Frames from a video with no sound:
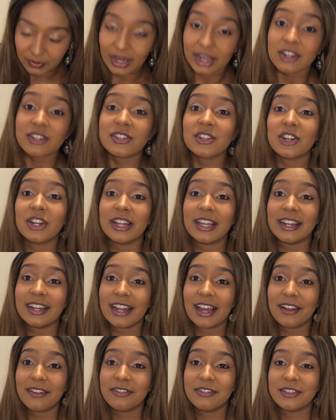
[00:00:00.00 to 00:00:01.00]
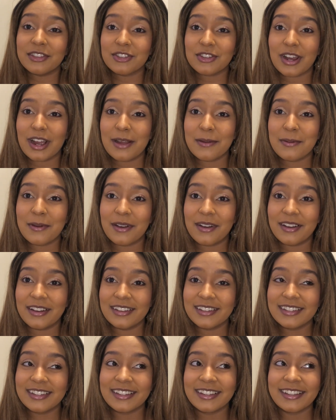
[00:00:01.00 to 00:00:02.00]
We actually left the
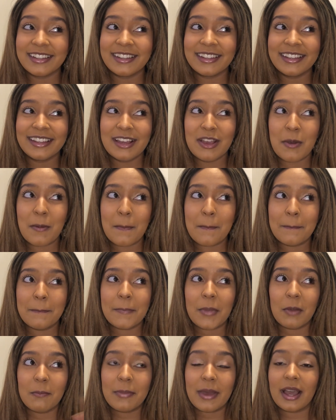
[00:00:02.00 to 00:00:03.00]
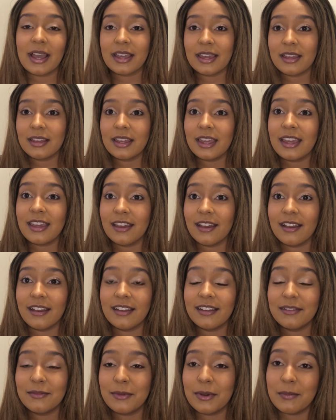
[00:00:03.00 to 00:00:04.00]
tripod back
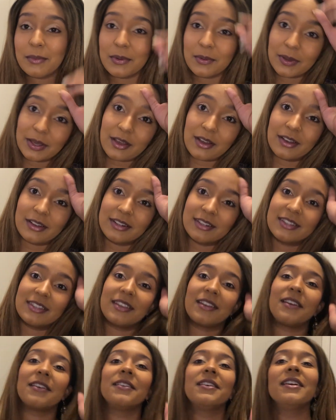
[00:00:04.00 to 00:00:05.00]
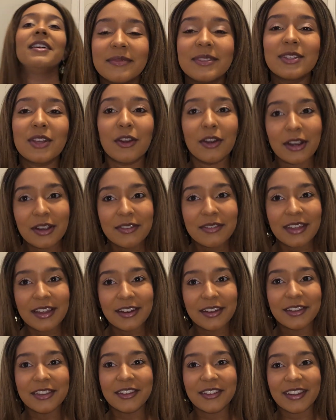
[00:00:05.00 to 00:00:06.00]
here when we were gone, so sorry if
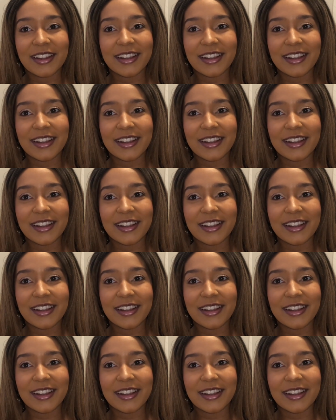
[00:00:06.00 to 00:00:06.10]
they're not the